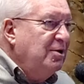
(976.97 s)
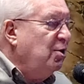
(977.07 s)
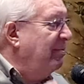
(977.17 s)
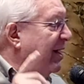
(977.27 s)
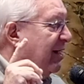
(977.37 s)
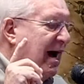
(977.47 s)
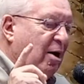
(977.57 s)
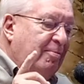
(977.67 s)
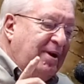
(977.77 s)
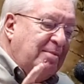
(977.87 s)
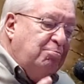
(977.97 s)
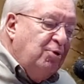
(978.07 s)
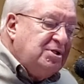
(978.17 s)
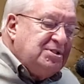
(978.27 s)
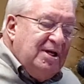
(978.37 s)
no matter how many
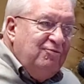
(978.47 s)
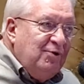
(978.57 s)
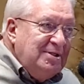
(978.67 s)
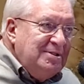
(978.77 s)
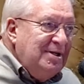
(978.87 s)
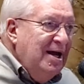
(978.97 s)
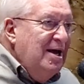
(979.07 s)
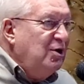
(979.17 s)
books they've written,